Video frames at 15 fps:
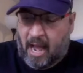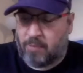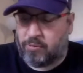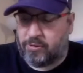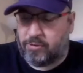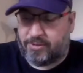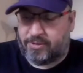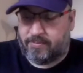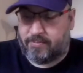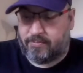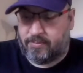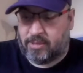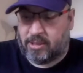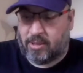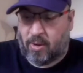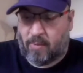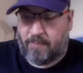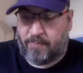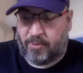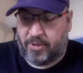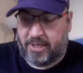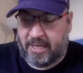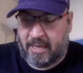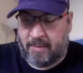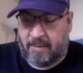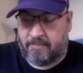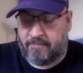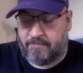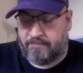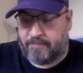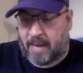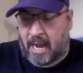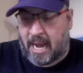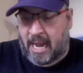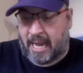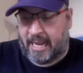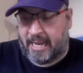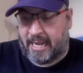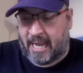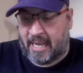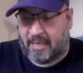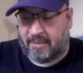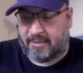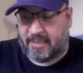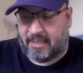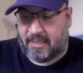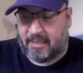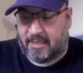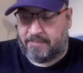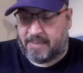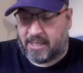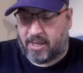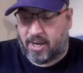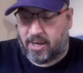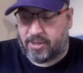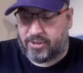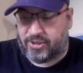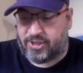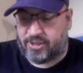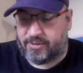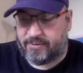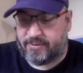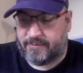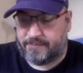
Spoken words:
I would, put him by AD because